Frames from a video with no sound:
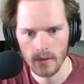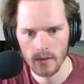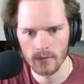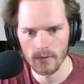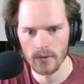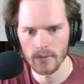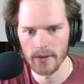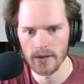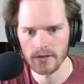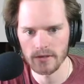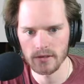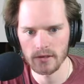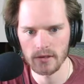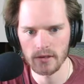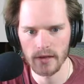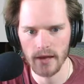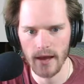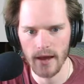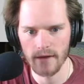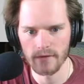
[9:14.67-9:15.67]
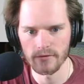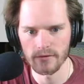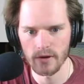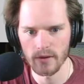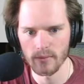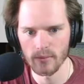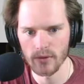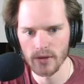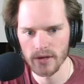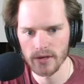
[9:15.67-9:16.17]
We basically have a
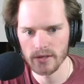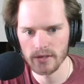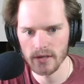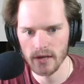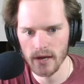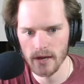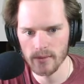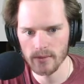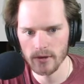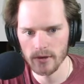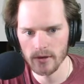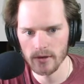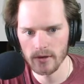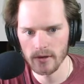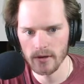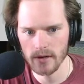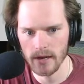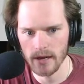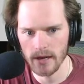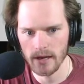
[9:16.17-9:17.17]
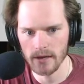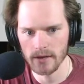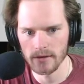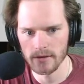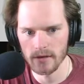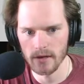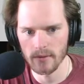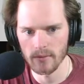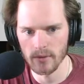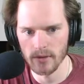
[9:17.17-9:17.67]
blink timer and
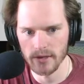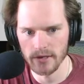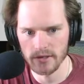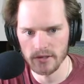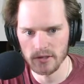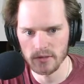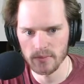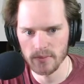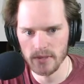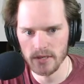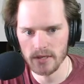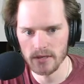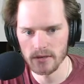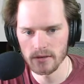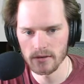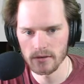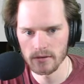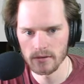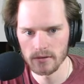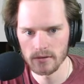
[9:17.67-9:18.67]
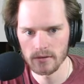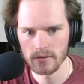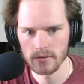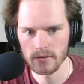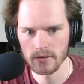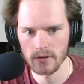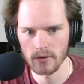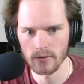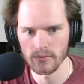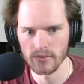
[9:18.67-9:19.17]
a blink speed.
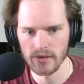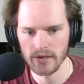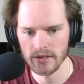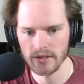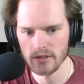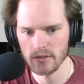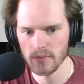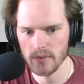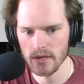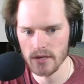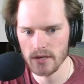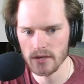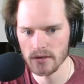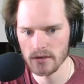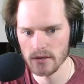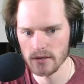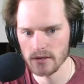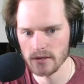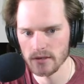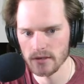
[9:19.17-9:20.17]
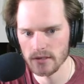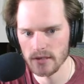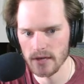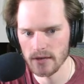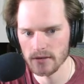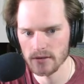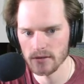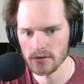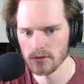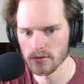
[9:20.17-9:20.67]
So blink speed is
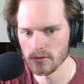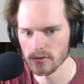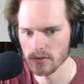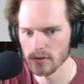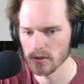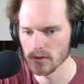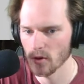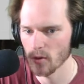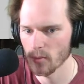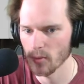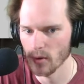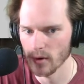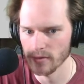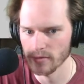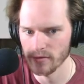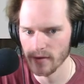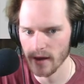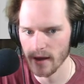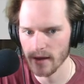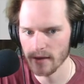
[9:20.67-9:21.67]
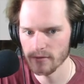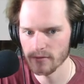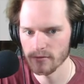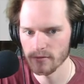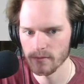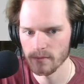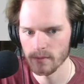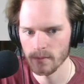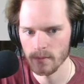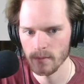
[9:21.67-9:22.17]
set to 0.5
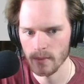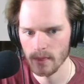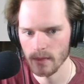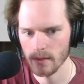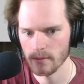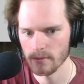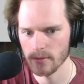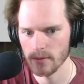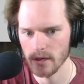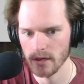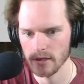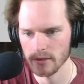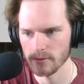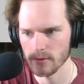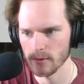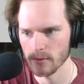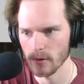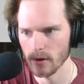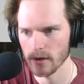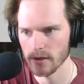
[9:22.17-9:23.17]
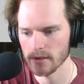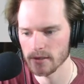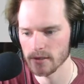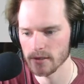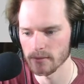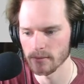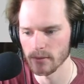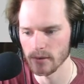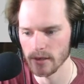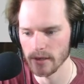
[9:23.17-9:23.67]
because we want it to
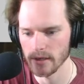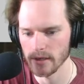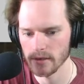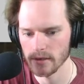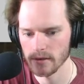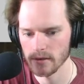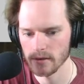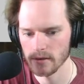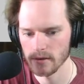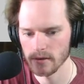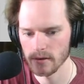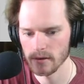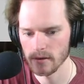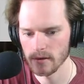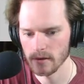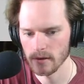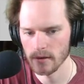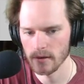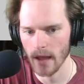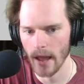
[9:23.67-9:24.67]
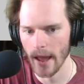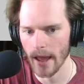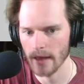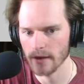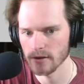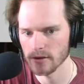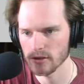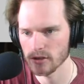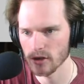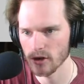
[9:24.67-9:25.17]
blink
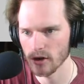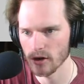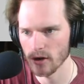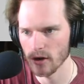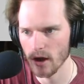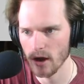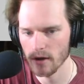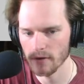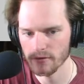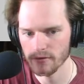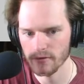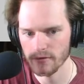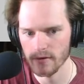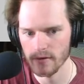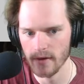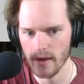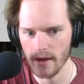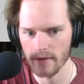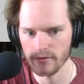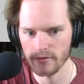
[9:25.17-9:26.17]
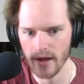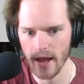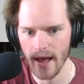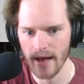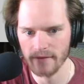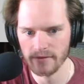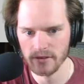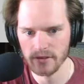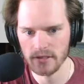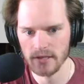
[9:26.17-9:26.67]
and turn off every
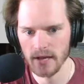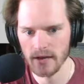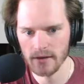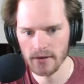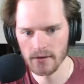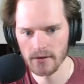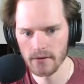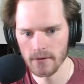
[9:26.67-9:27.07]
half a second.